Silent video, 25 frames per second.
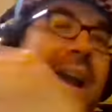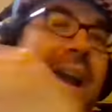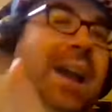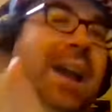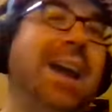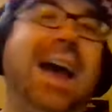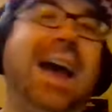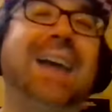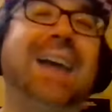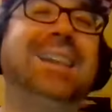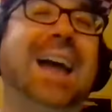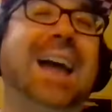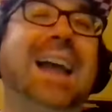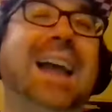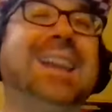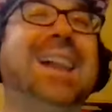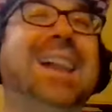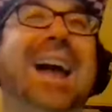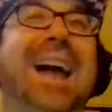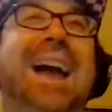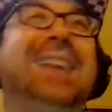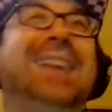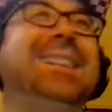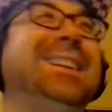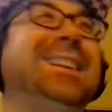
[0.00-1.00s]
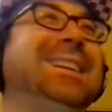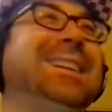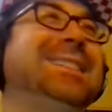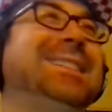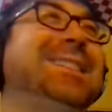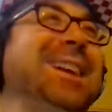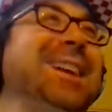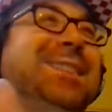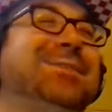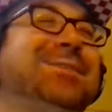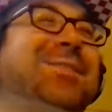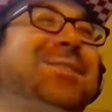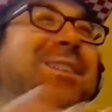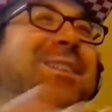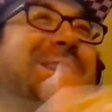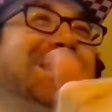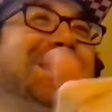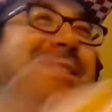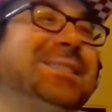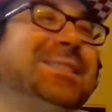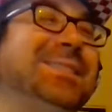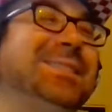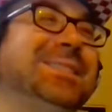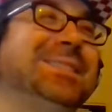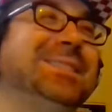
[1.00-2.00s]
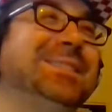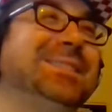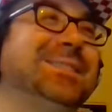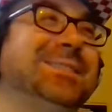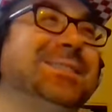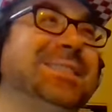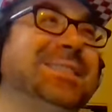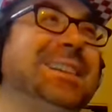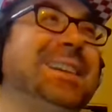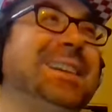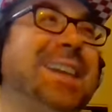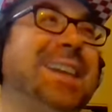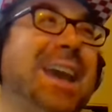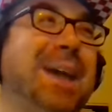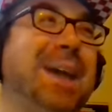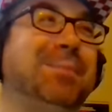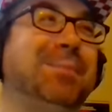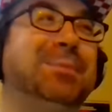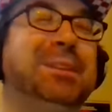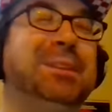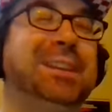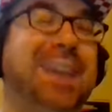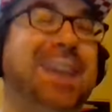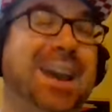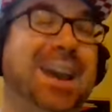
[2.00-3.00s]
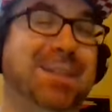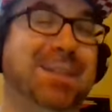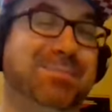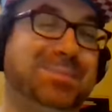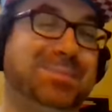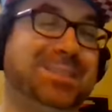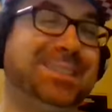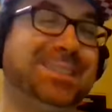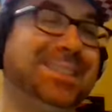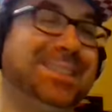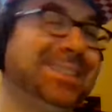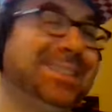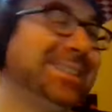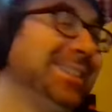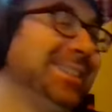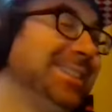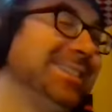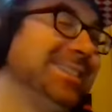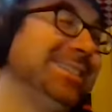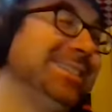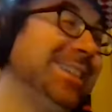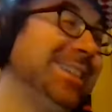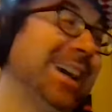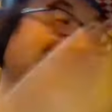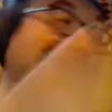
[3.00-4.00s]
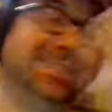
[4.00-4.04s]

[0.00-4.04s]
I think it's kind of funny to recaps. I